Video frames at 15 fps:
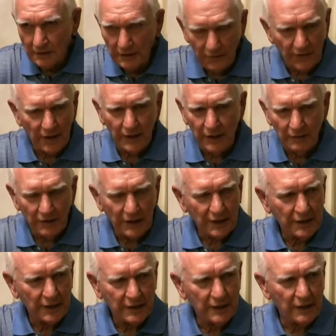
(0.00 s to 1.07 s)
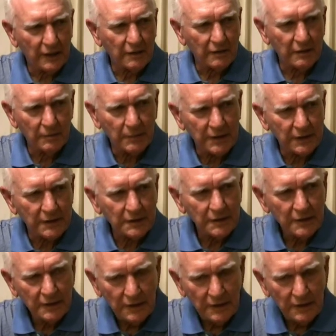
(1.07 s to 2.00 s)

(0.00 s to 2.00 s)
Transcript: They fire everything they got on the beach.